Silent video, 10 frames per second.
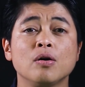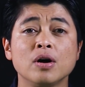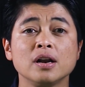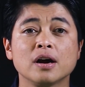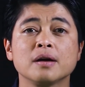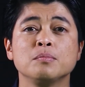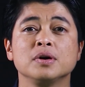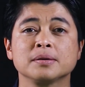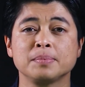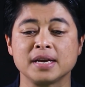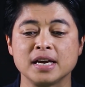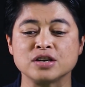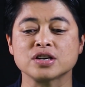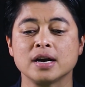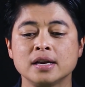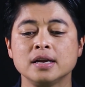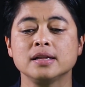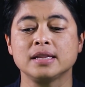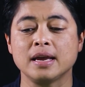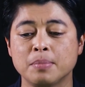all our multiplication
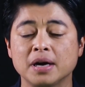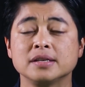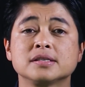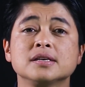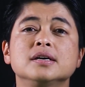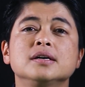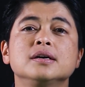tables.